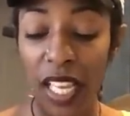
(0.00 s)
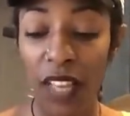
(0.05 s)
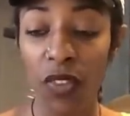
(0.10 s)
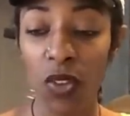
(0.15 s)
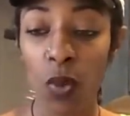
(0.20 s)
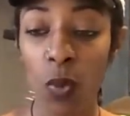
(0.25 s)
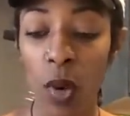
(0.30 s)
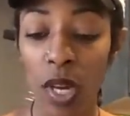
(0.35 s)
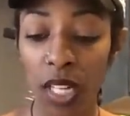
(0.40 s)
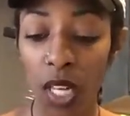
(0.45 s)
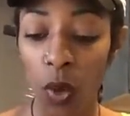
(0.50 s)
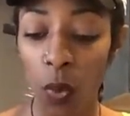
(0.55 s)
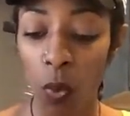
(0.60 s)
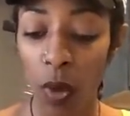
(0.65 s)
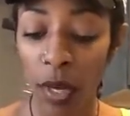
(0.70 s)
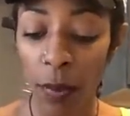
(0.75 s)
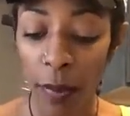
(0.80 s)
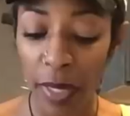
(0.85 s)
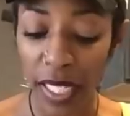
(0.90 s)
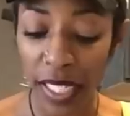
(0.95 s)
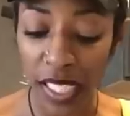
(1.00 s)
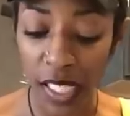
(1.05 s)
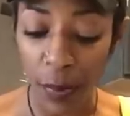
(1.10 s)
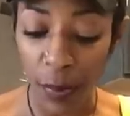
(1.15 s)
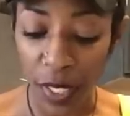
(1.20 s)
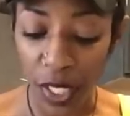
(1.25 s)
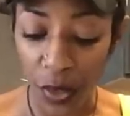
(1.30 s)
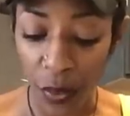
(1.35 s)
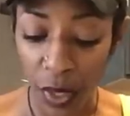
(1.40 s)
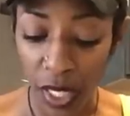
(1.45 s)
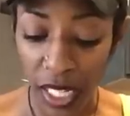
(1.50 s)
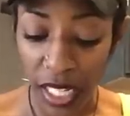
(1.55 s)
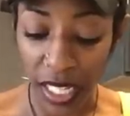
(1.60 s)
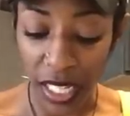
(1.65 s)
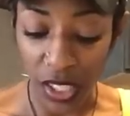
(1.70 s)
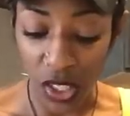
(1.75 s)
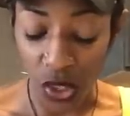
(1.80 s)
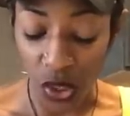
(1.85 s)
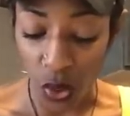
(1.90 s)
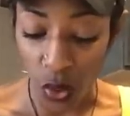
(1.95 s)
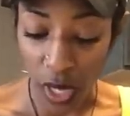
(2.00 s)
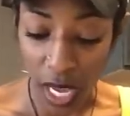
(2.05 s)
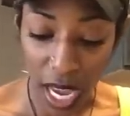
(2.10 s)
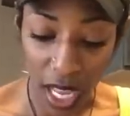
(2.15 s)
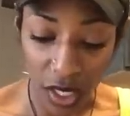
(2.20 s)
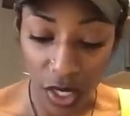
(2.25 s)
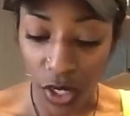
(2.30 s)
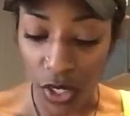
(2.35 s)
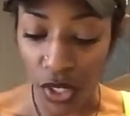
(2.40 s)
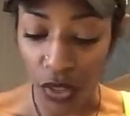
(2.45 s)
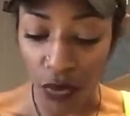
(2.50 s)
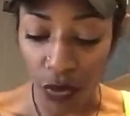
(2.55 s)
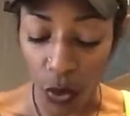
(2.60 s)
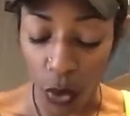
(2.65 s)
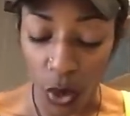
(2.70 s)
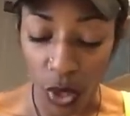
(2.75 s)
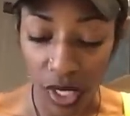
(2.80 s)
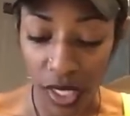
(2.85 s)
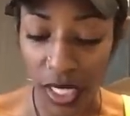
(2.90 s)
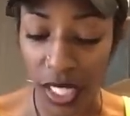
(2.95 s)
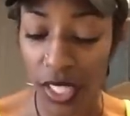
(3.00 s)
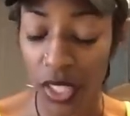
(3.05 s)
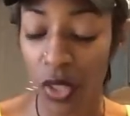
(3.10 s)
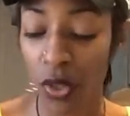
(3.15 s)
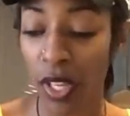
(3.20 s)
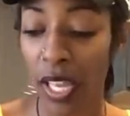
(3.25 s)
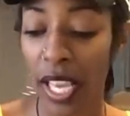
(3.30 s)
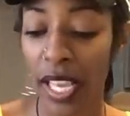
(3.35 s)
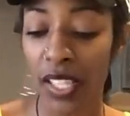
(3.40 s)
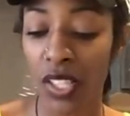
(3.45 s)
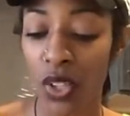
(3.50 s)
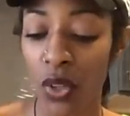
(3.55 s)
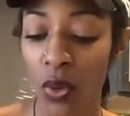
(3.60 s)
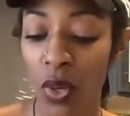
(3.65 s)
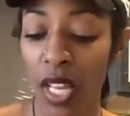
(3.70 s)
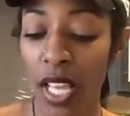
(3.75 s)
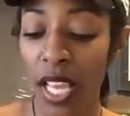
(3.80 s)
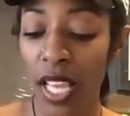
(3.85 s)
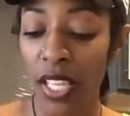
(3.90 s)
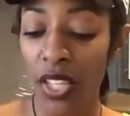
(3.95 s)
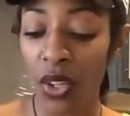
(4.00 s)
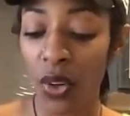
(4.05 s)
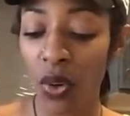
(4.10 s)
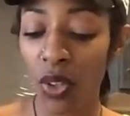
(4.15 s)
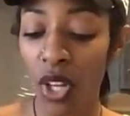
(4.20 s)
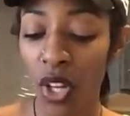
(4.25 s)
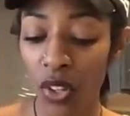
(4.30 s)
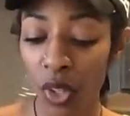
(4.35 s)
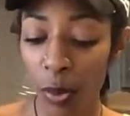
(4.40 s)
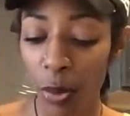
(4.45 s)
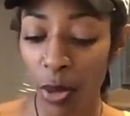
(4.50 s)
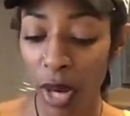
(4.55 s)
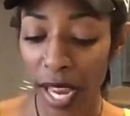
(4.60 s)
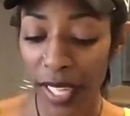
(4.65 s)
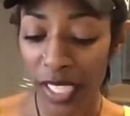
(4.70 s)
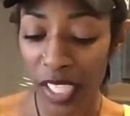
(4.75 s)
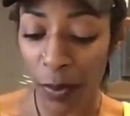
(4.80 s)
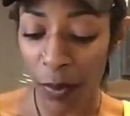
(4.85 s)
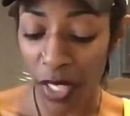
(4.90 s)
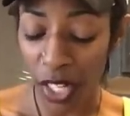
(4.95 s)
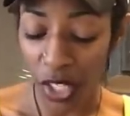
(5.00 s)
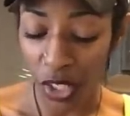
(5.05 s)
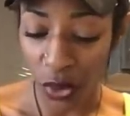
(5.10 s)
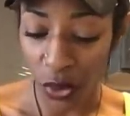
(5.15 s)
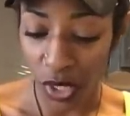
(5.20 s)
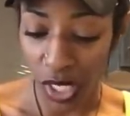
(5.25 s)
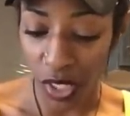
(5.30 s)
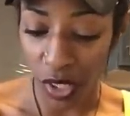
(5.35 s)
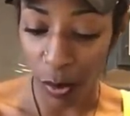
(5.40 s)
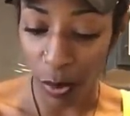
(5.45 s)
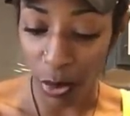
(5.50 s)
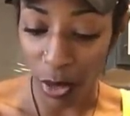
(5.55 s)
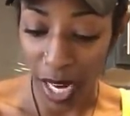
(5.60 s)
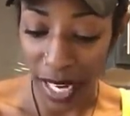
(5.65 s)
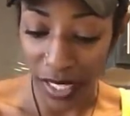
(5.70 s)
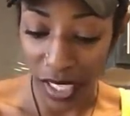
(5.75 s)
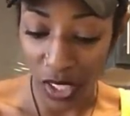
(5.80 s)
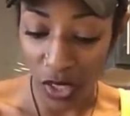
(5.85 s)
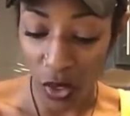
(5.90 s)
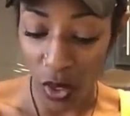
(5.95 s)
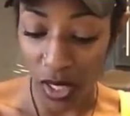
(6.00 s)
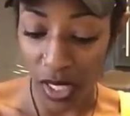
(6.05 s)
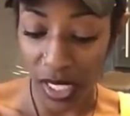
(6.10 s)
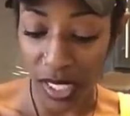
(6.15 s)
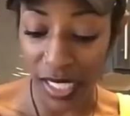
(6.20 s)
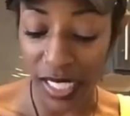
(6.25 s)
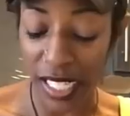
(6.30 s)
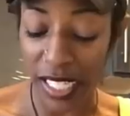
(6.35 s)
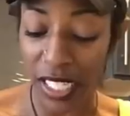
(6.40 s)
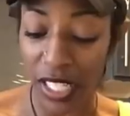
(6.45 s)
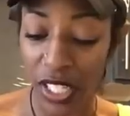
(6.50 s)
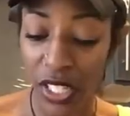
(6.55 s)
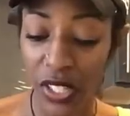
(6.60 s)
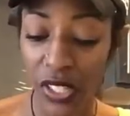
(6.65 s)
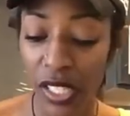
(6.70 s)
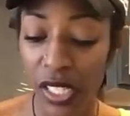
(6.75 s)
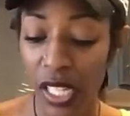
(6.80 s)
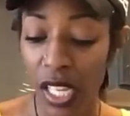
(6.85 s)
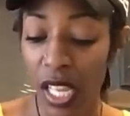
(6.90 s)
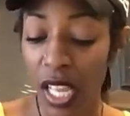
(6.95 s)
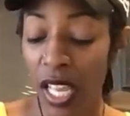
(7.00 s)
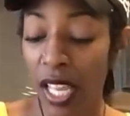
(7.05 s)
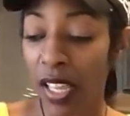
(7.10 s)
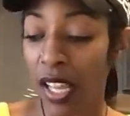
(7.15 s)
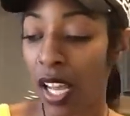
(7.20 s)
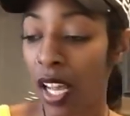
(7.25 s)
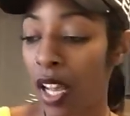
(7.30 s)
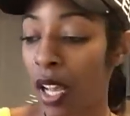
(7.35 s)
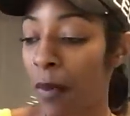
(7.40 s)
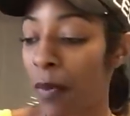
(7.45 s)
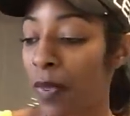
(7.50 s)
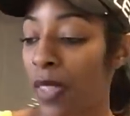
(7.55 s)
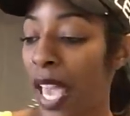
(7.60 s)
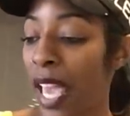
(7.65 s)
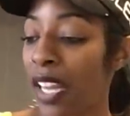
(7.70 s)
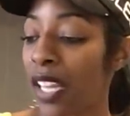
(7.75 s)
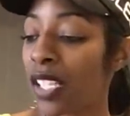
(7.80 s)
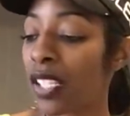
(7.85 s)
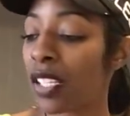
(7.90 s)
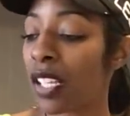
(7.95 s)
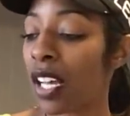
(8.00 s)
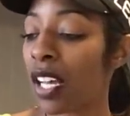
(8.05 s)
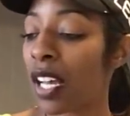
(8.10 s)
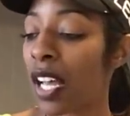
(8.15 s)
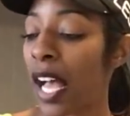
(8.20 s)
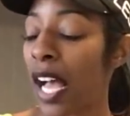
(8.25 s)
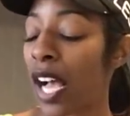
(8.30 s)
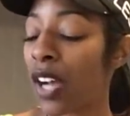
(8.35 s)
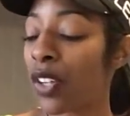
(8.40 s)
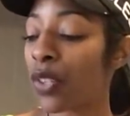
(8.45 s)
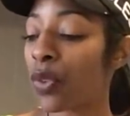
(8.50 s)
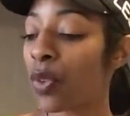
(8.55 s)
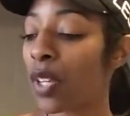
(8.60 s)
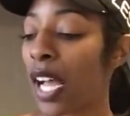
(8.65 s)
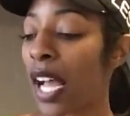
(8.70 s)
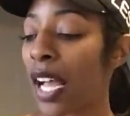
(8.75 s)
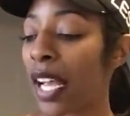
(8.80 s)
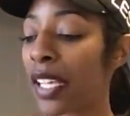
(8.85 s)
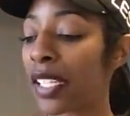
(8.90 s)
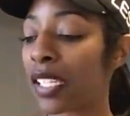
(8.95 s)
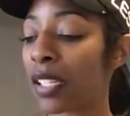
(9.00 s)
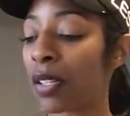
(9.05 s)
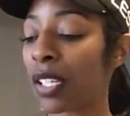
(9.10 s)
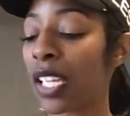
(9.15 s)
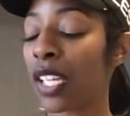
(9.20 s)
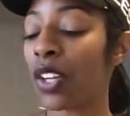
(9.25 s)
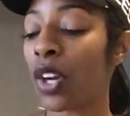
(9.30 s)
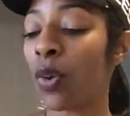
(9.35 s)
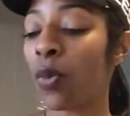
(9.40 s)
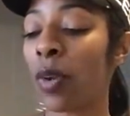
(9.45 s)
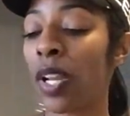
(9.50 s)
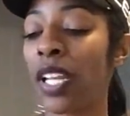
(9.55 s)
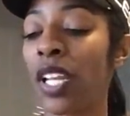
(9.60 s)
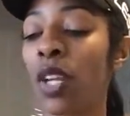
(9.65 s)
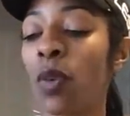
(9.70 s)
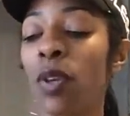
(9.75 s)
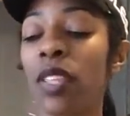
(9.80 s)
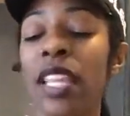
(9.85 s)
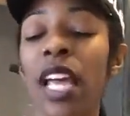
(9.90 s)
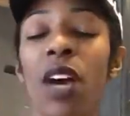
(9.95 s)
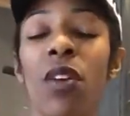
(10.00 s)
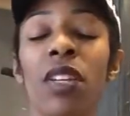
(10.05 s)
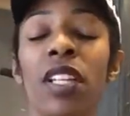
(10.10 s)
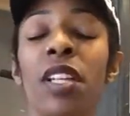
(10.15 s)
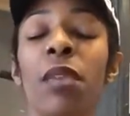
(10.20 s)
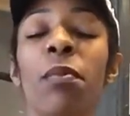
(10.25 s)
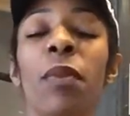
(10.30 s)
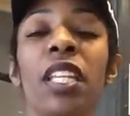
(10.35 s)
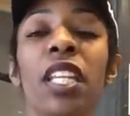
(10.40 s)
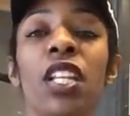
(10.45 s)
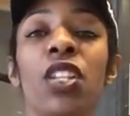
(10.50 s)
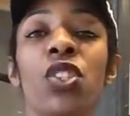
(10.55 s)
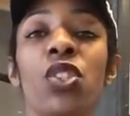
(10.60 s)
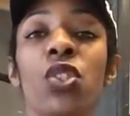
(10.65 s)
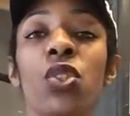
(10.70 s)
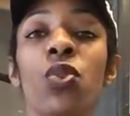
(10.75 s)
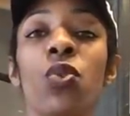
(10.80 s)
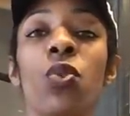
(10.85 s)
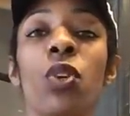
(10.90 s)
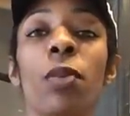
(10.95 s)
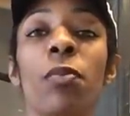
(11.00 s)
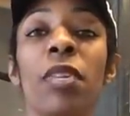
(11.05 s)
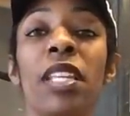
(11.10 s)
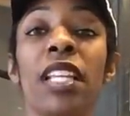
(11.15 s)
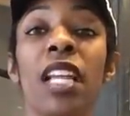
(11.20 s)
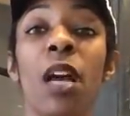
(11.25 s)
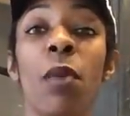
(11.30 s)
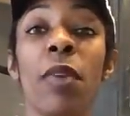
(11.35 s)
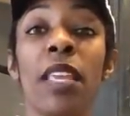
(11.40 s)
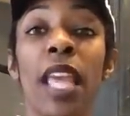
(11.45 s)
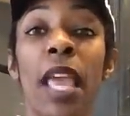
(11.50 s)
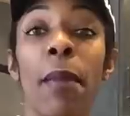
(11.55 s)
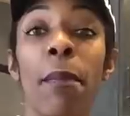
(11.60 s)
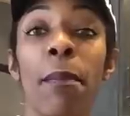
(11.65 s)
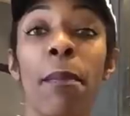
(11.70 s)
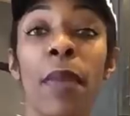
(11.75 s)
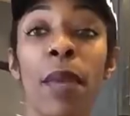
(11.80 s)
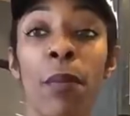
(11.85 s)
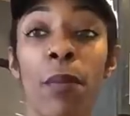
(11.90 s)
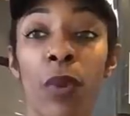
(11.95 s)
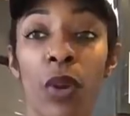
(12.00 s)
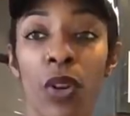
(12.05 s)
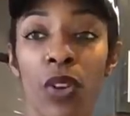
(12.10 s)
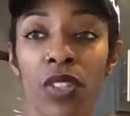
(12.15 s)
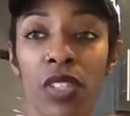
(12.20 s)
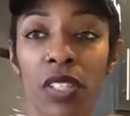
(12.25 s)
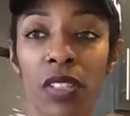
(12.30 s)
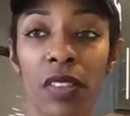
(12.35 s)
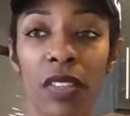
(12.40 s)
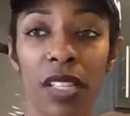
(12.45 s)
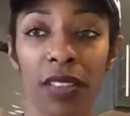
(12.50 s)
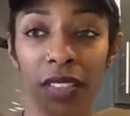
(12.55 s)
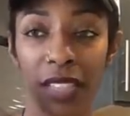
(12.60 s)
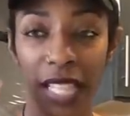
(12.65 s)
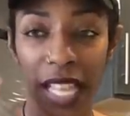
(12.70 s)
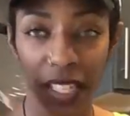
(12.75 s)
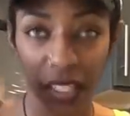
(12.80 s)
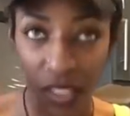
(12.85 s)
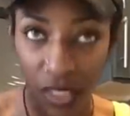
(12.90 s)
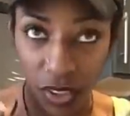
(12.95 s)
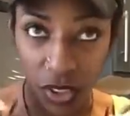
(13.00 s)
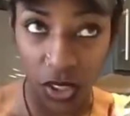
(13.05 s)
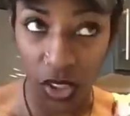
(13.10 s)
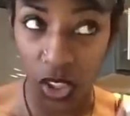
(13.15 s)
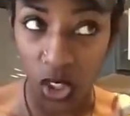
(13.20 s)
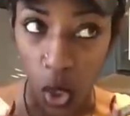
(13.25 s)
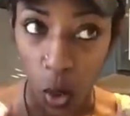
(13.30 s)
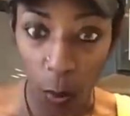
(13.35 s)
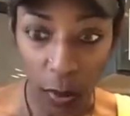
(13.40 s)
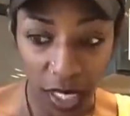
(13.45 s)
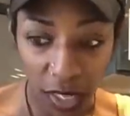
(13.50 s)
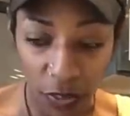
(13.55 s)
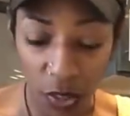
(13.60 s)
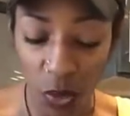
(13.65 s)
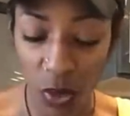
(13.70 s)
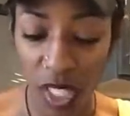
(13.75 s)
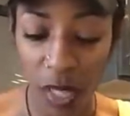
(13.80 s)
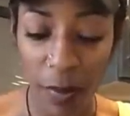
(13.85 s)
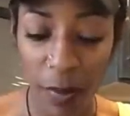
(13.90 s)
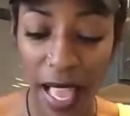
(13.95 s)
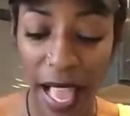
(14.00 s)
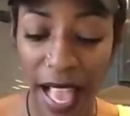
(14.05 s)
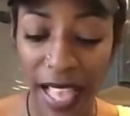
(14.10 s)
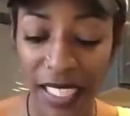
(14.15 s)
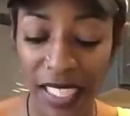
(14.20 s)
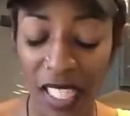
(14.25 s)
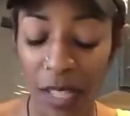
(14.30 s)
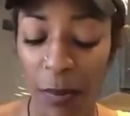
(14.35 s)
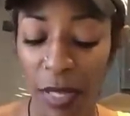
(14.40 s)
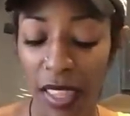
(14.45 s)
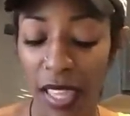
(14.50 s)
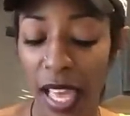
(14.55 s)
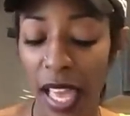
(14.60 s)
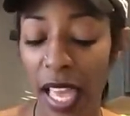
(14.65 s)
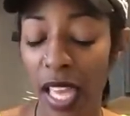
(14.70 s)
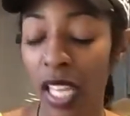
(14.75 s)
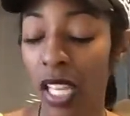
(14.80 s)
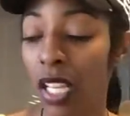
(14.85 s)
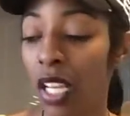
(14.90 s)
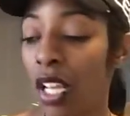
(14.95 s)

if you want a one minute speed reading it's two dollars four six okay so you'll know the prices because you'll see the prices on the tiers um, that is uh, how you guys get a reading without committing to becoming a member that so many of you keep asking me that.